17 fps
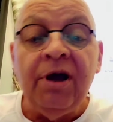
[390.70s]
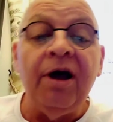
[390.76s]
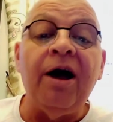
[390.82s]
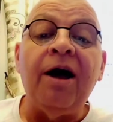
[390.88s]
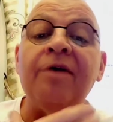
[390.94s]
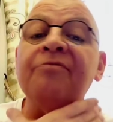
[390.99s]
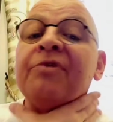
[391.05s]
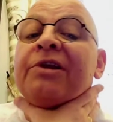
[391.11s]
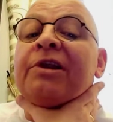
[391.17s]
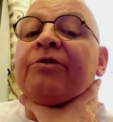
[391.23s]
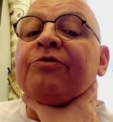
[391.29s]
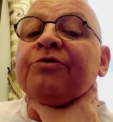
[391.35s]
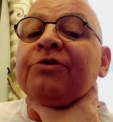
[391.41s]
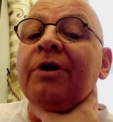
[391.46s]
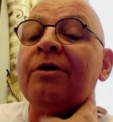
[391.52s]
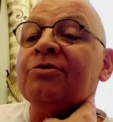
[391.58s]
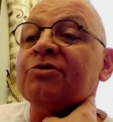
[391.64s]
and the lymph
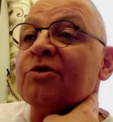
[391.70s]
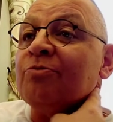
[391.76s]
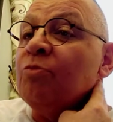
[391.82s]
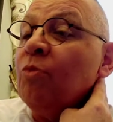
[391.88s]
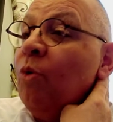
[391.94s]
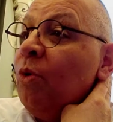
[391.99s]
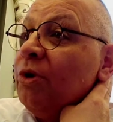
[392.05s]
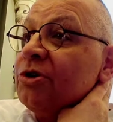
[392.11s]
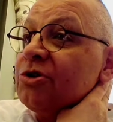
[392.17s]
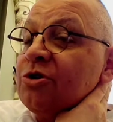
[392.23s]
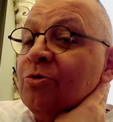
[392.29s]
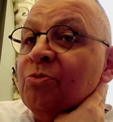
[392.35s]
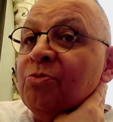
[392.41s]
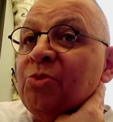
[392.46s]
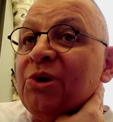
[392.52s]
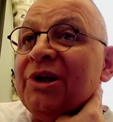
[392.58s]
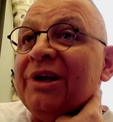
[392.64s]
nodes have more or less
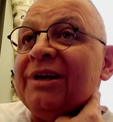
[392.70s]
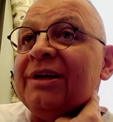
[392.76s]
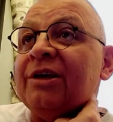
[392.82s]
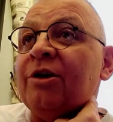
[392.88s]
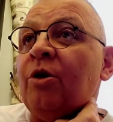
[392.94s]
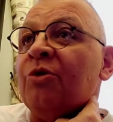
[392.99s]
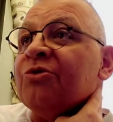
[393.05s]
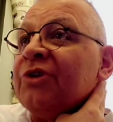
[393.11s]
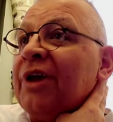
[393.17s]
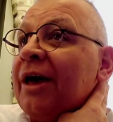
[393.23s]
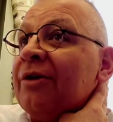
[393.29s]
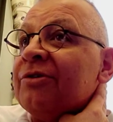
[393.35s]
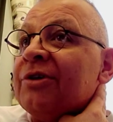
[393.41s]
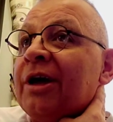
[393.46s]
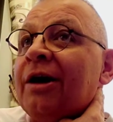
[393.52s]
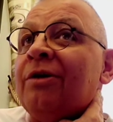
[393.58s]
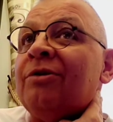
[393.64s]
completely gone
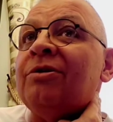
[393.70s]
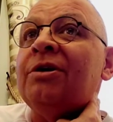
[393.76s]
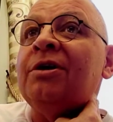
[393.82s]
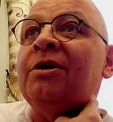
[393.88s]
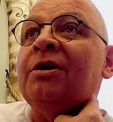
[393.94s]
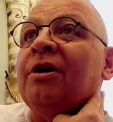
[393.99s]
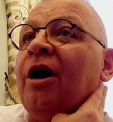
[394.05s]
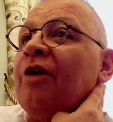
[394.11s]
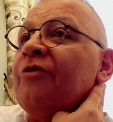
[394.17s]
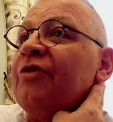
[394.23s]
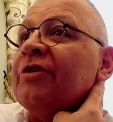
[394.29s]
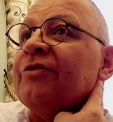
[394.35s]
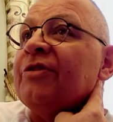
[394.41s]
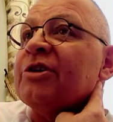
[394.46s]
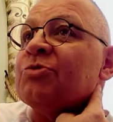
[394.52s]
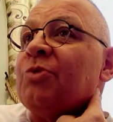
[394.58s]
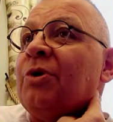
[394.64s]
down now. I think
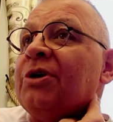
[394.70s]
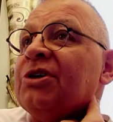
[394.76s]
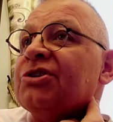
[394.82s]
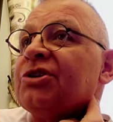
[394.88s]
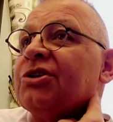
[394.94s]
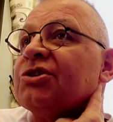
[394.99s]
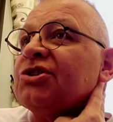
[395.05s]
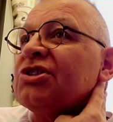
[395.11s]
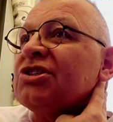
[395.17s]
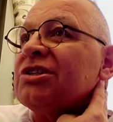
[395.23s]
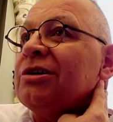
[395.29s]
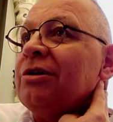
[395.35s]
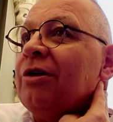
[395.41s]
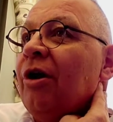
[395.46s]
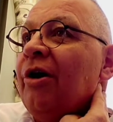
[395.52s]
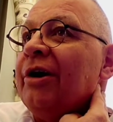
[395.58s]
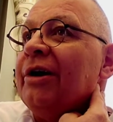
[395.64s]
this one is just
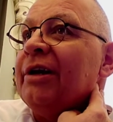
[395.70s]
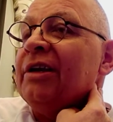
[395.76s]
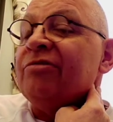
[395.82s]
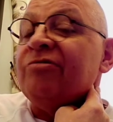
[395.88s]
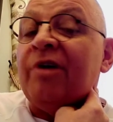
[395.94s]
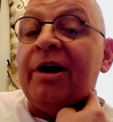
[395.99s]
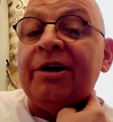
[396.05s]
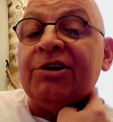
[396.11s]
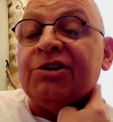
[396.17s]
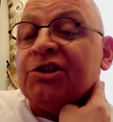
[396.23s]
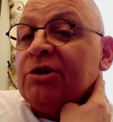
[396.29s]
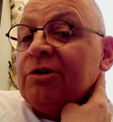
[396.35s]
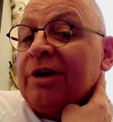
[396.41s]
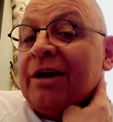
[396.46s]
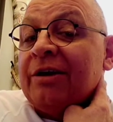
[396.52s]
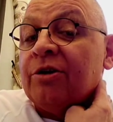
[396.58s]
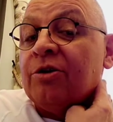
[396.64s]
slightly raised. She
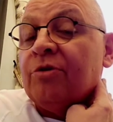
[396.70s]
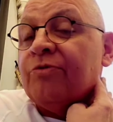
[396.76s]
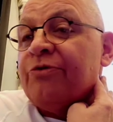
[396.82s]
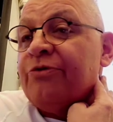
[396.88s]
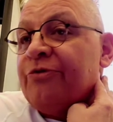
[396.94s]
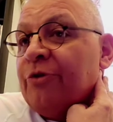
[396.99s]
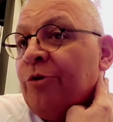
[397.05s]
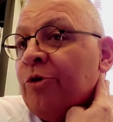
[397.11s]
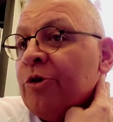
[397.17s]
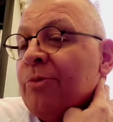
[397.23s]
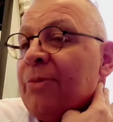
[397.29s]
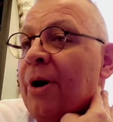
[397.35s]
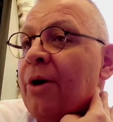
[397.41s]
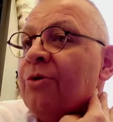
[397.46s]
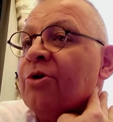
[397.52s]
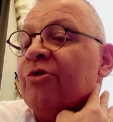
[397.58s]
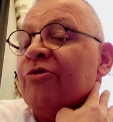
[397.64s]
had a good feel and a
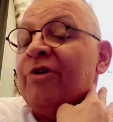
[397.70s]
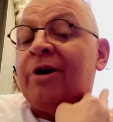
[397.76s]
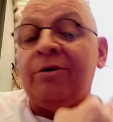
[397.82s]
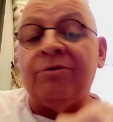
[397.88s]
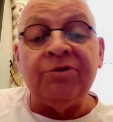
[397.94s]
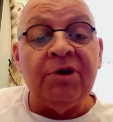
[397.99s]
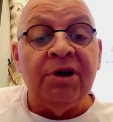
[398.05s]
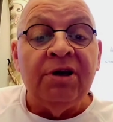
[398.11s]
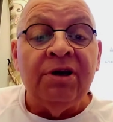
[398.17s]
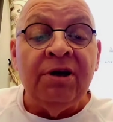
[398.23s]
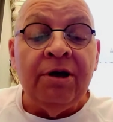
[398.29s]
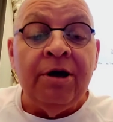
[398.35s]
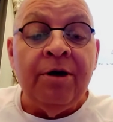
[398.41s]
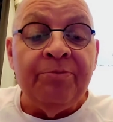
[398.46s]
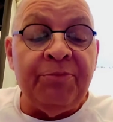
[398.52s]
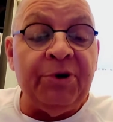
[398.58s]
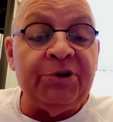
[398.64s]
poke around,
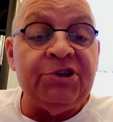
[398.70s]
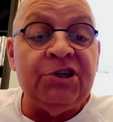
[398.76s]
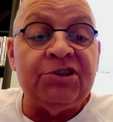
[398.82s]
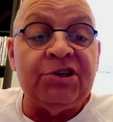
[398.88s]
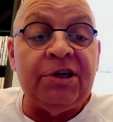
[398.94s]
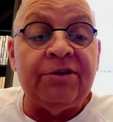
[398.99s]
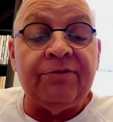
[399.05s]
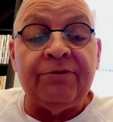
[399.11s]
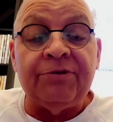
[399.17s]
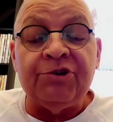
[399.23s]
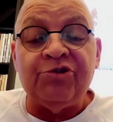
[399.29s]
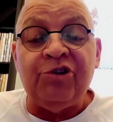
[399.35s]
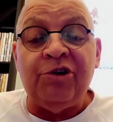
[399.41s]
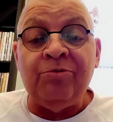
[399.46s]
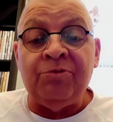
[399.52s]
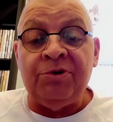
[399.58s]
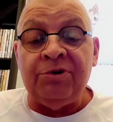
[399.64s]
but she said the
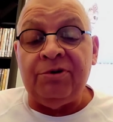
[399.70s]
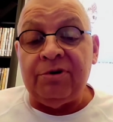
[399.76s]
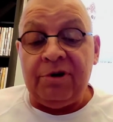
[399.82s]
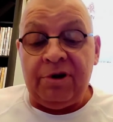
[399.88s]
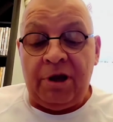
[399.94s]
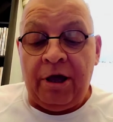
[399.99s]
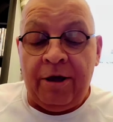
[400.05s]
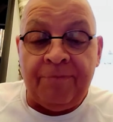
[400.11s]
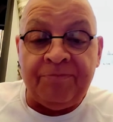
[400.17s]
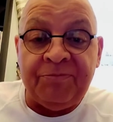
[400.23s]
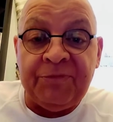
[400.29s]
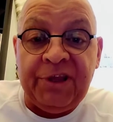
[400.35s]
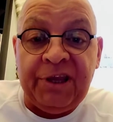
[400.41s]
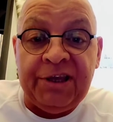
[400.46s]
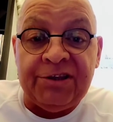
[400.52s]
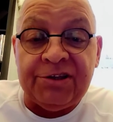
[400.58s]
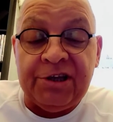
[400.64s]
treatment
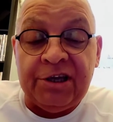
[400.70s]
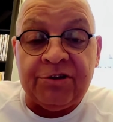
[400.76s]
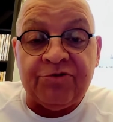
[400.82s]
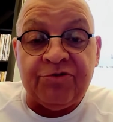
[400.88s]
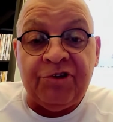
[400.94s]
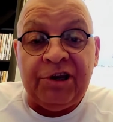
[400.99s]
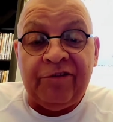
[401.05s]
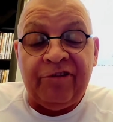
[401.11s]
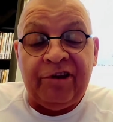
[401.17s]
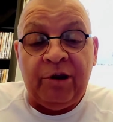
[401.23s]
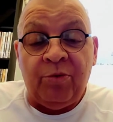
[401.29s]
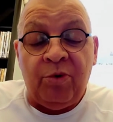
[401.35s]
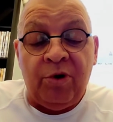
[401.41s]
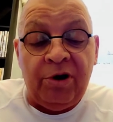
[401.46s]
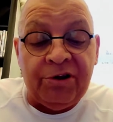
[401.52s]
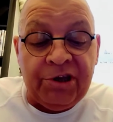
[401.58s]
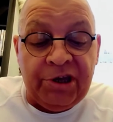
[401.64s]
is really
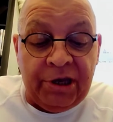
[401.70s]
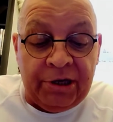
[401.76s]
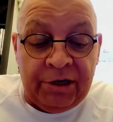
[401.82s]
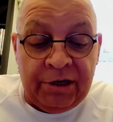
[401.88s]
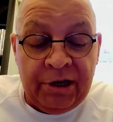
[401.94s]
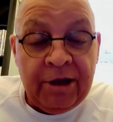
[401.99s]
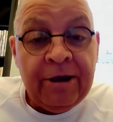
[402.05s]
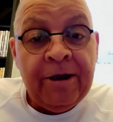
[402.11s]
working,